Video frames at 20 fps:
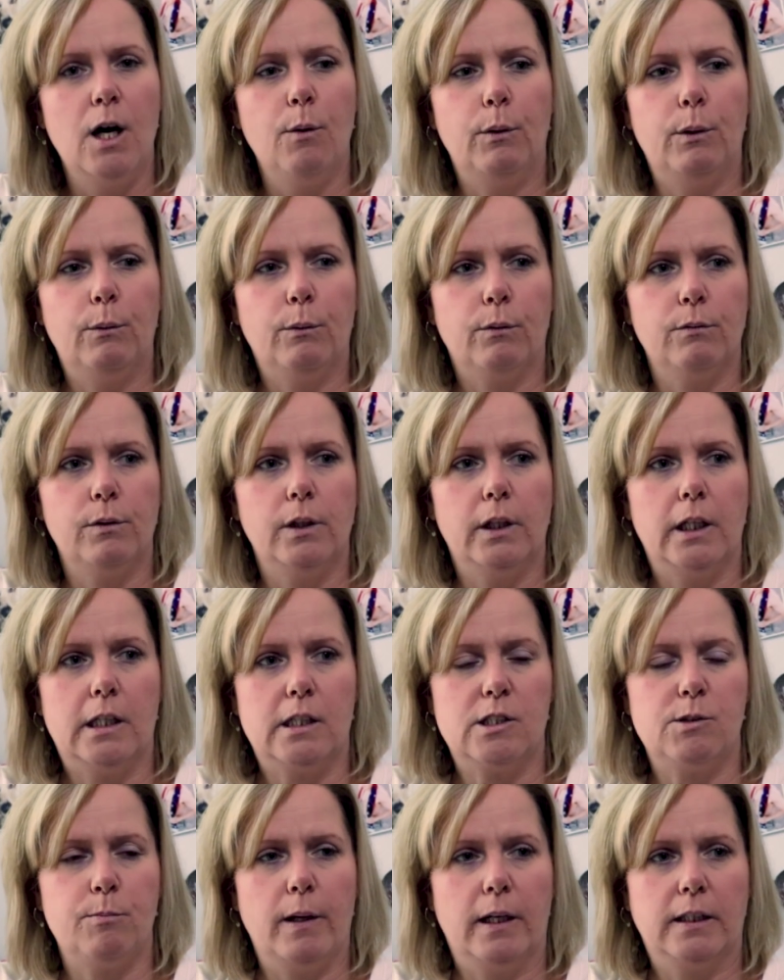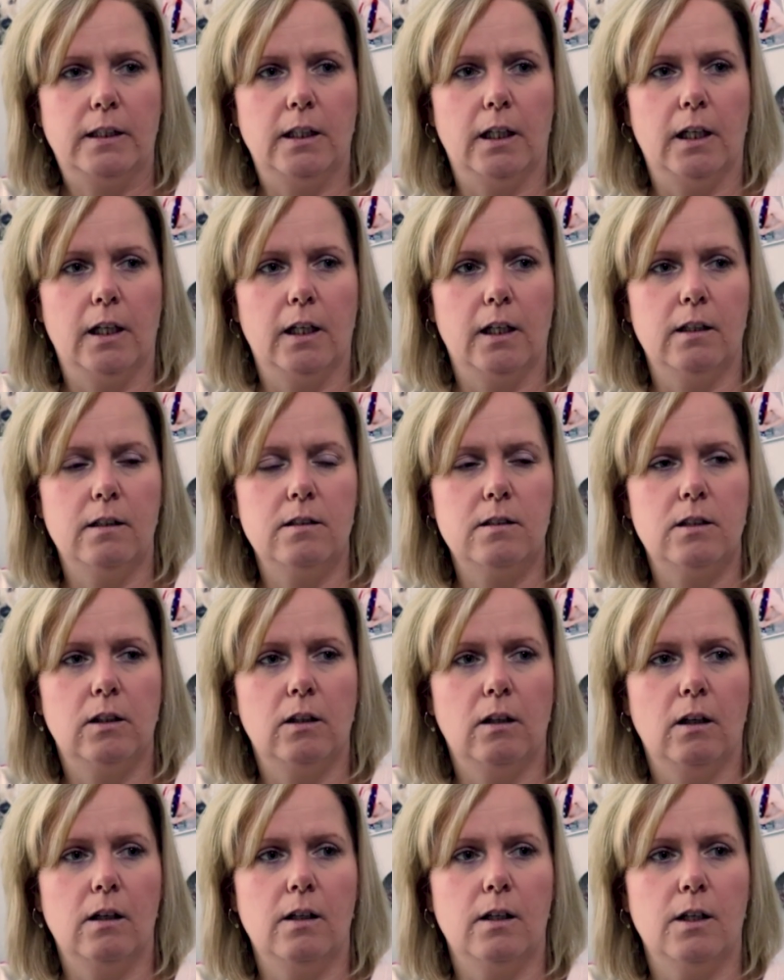We weren't really expecting it.
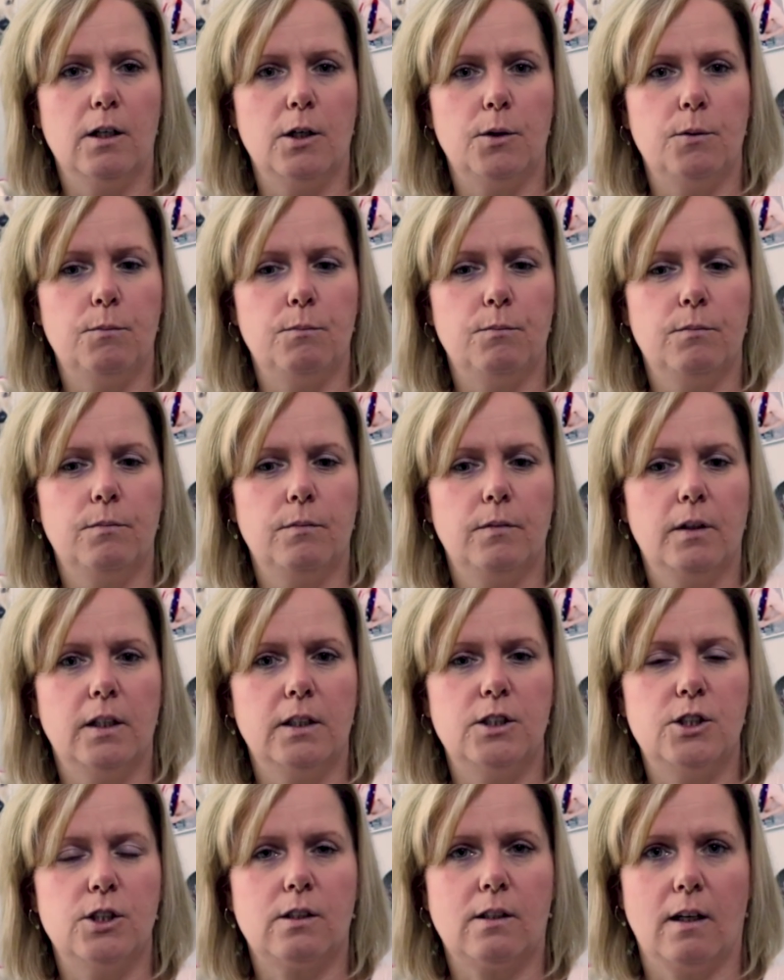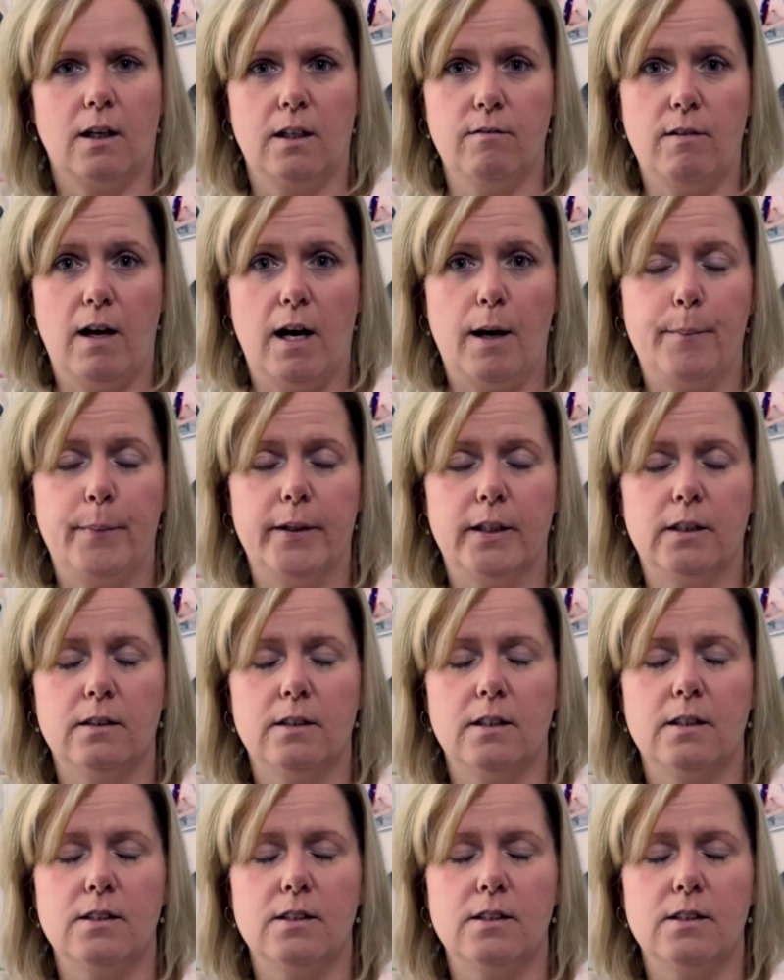It just kind of happened.